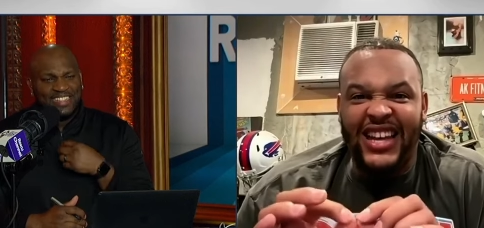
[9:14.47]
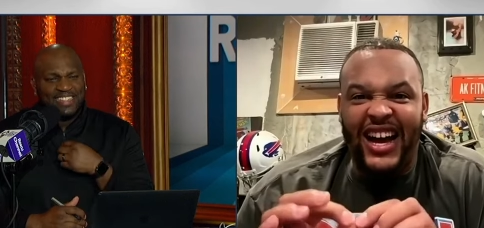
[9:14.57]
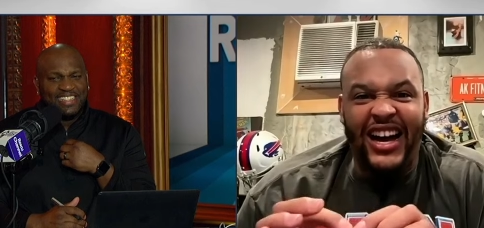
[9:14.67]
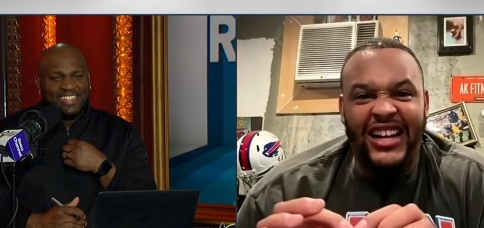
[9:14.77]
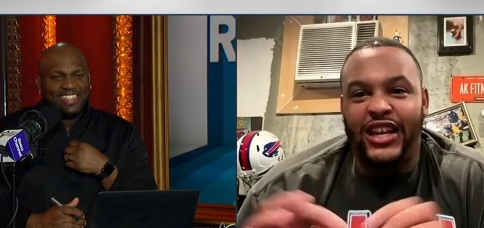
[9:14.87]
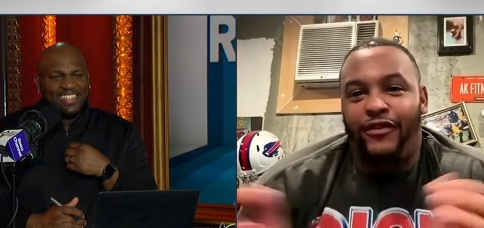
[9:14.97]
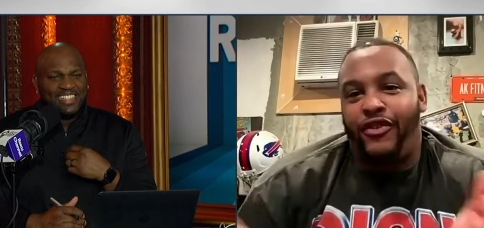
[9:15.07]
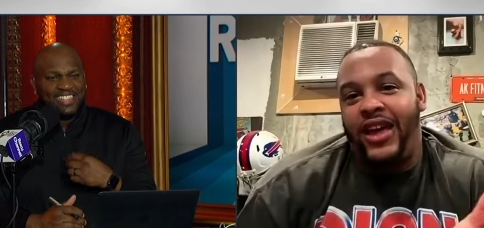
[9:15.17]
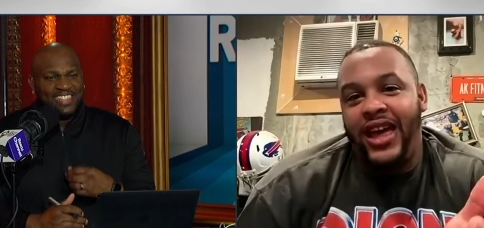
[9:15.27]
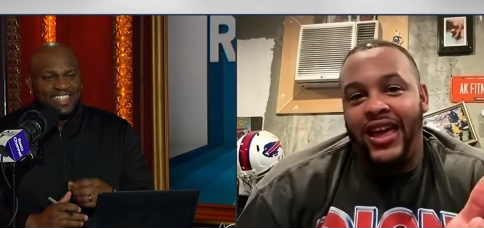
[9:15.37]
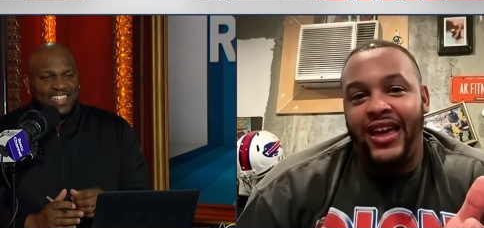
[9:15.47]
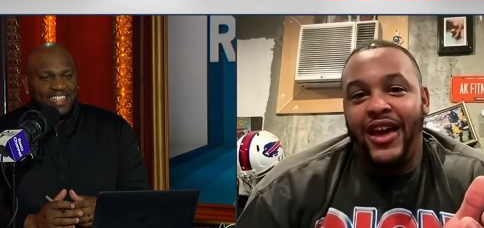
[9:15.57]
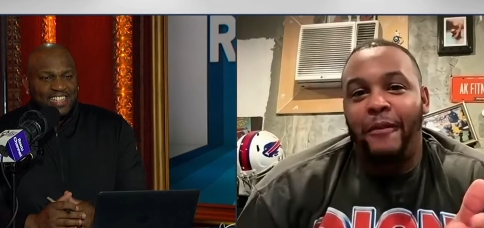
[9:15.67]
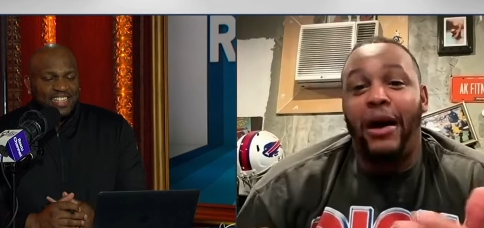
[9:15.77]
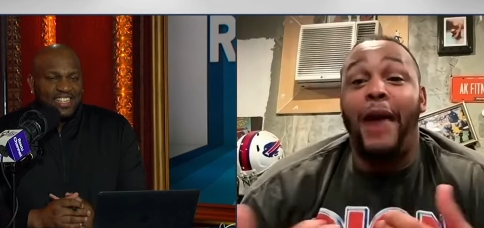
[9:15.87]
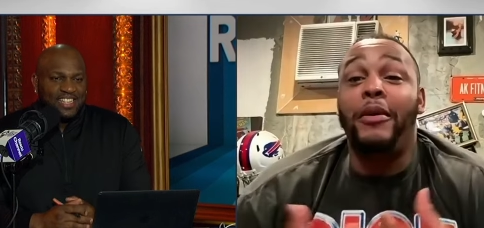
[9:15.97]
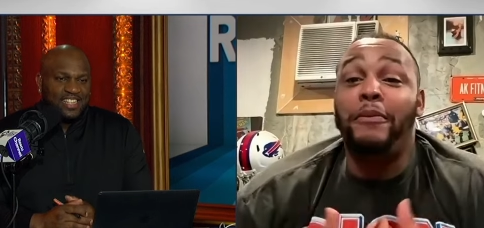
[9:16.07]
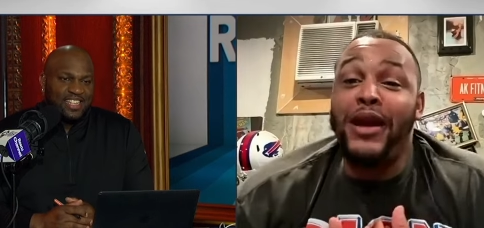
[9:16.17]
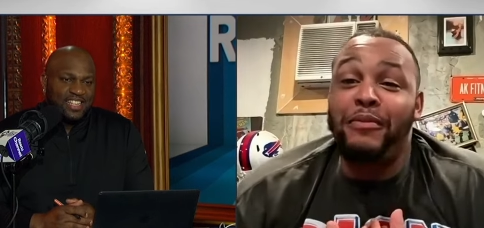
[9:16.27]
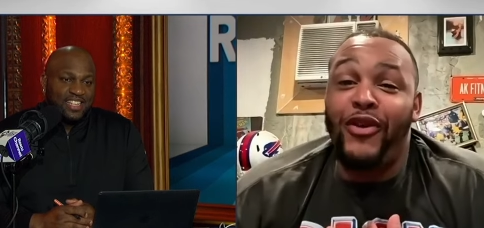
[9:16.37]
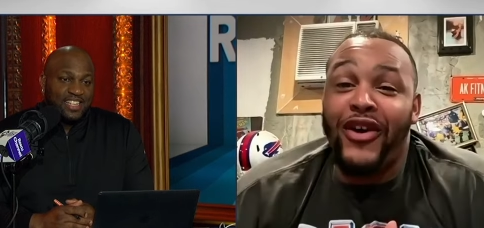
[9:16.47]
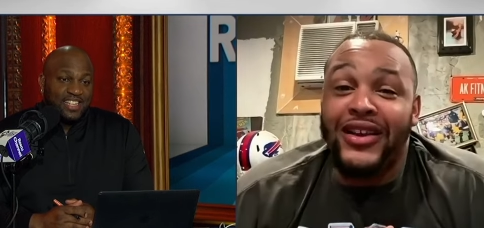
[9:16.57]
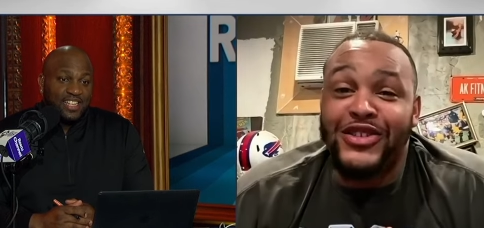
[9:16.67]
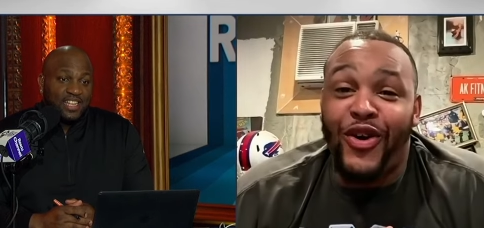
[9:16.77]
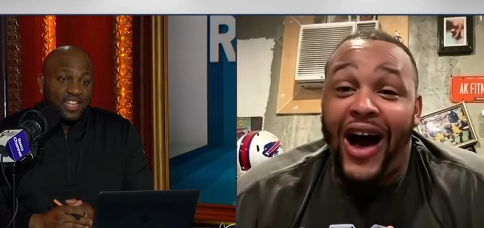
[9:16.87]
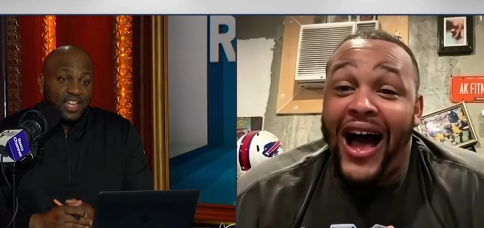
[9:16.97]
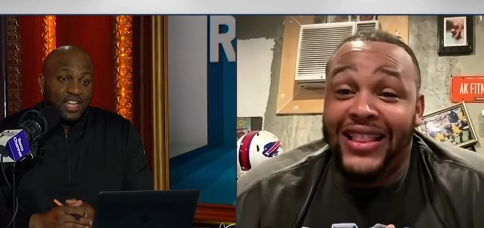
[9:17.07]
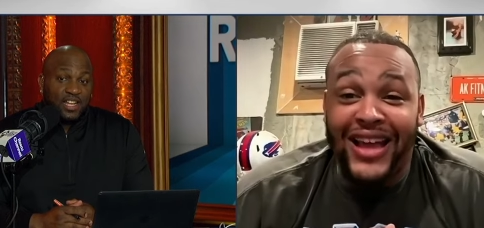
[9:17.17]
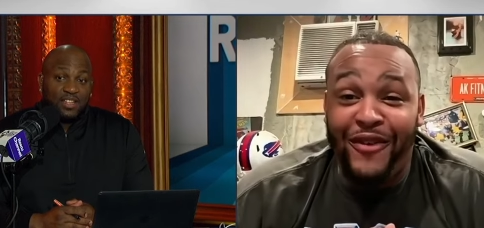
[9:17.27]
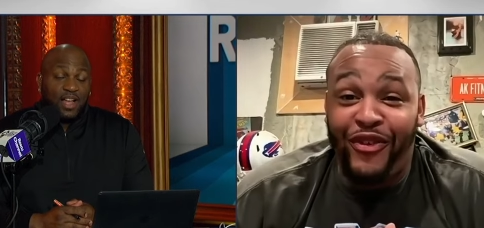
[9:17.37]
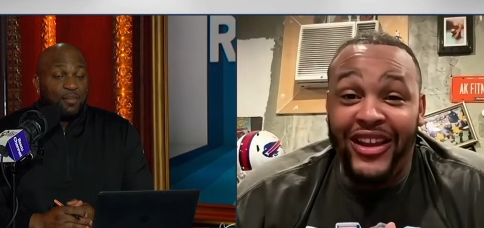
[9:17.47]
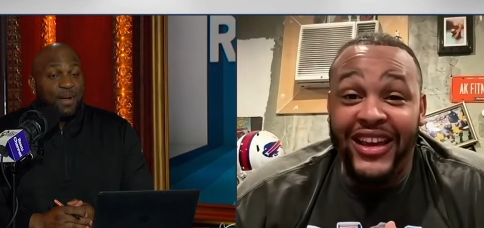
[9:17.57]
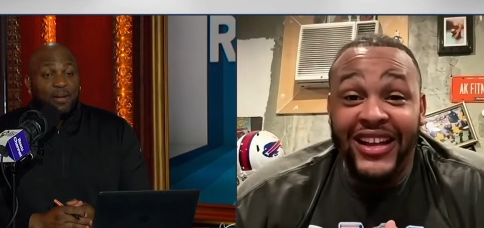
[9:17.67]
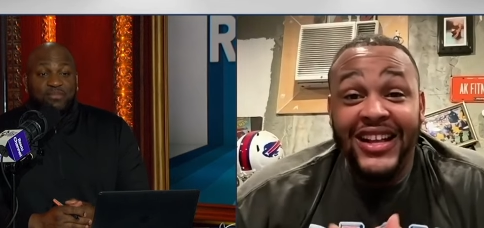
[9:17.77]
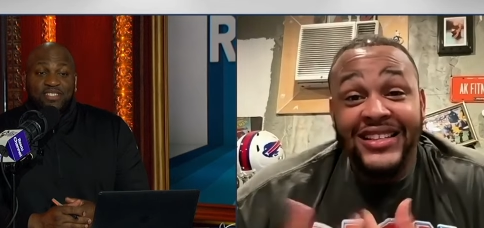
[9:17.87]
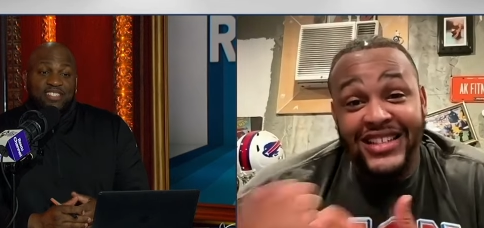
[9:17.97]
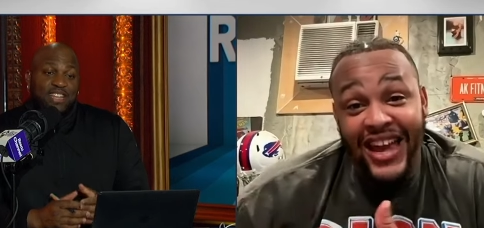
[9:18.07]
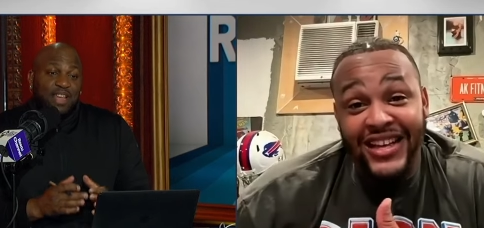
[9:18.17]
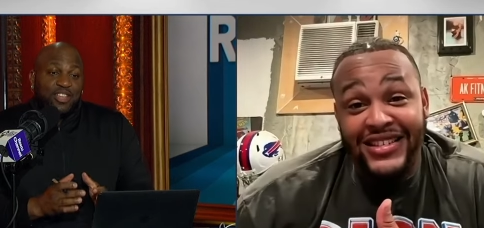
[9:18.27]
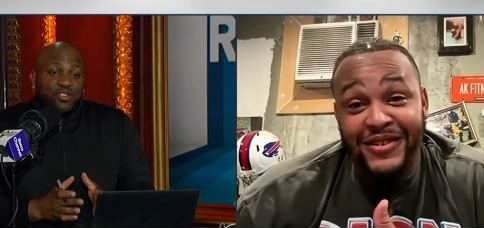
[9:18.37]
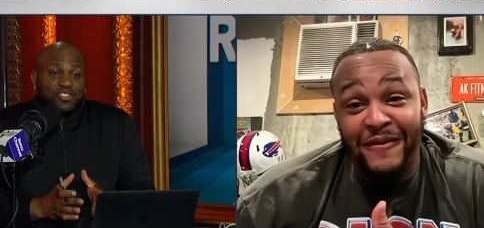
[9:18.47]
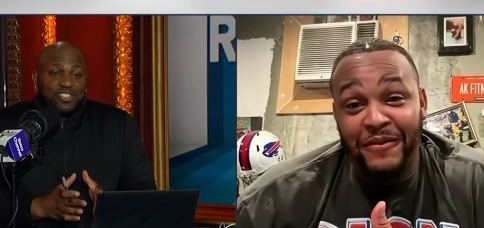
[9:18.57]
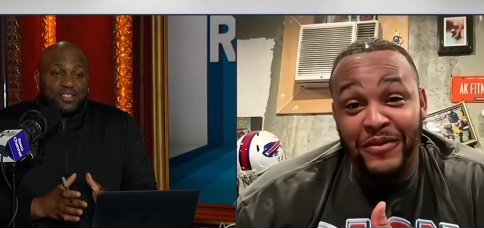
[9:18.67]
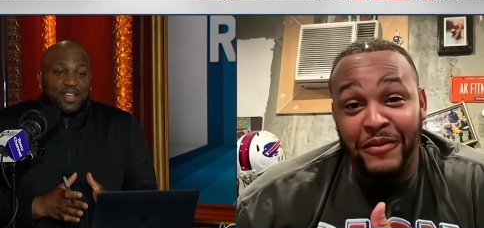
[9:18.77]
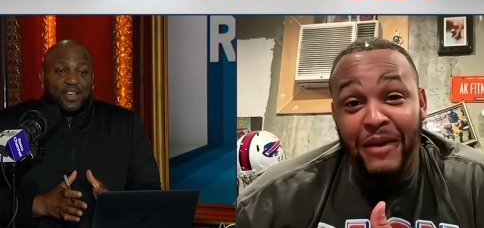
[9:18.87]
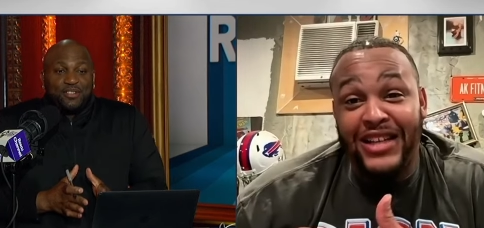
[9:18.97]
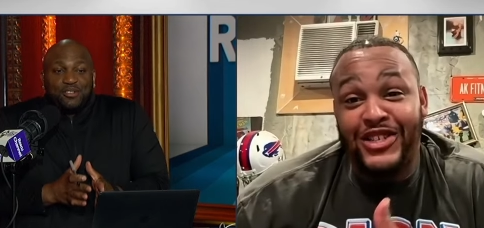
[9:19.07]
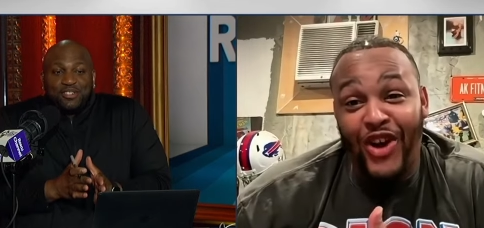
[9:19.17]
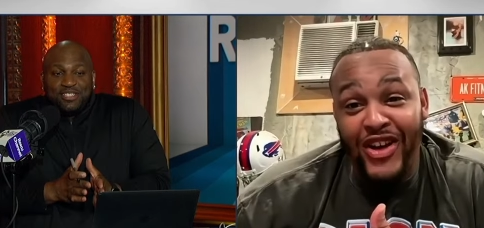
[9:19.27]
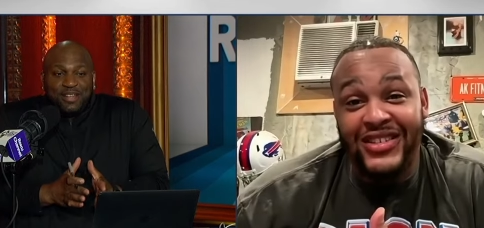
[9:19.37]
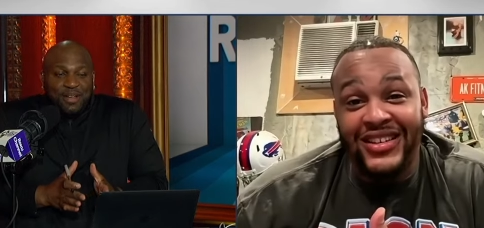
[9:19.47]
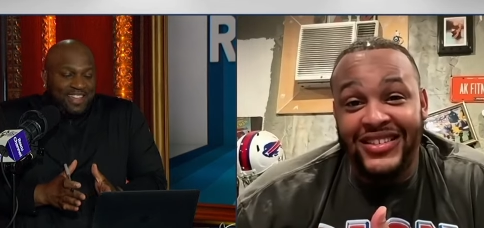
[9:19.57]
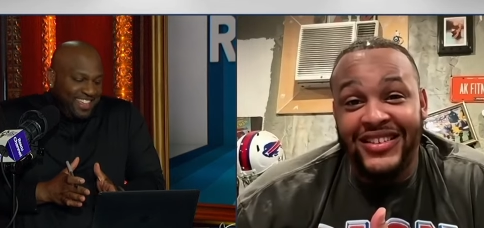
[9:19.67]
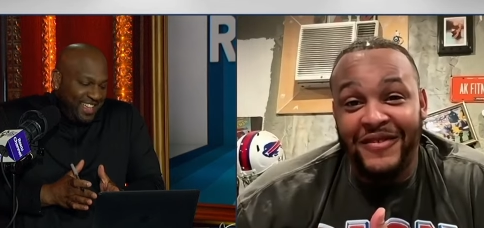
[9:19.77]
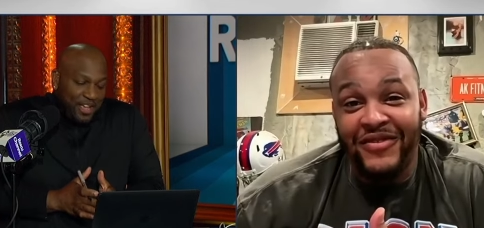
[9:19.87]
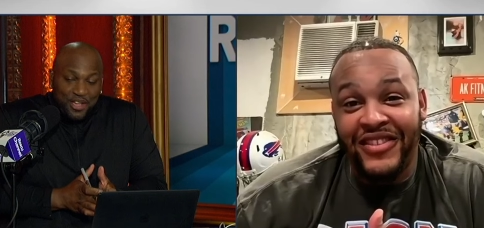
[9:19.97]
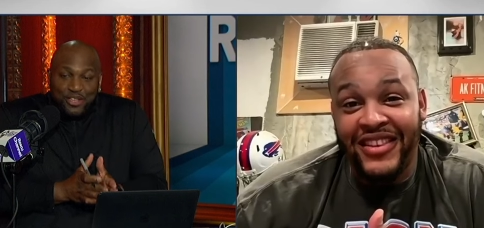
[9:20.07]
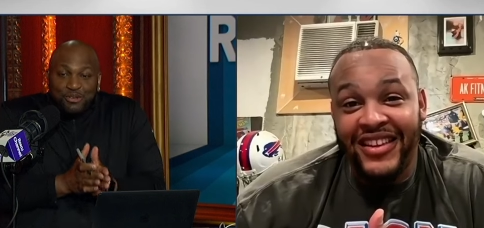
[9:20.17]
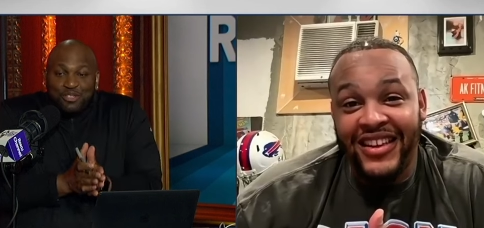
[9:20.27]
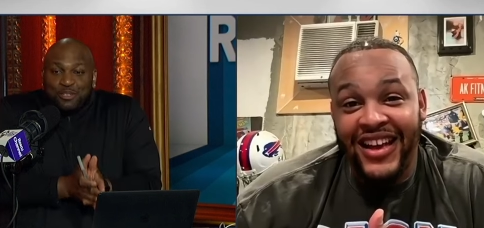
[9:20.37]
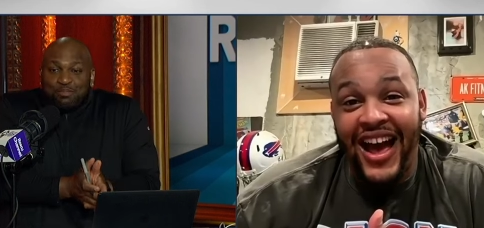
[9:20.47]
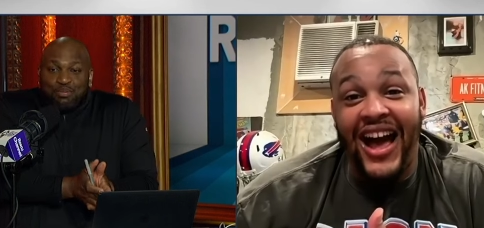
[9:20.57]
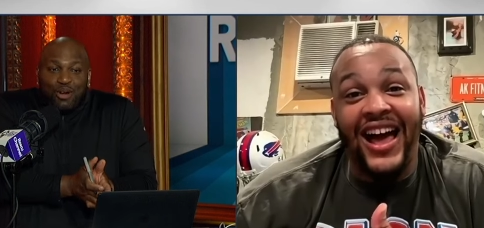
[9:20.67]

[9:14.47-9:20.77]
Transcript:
Speaker 1: a, a different hint. But I'm a big boy, so I definitely. I'm just saying, like you just, you sauces. just,
Speaker 2: you just